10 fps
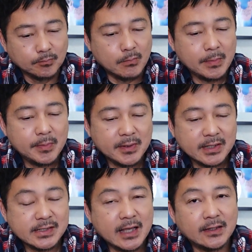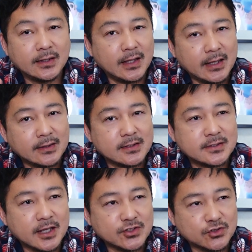Maybe because I like the
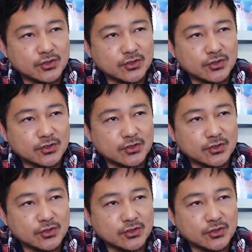texture,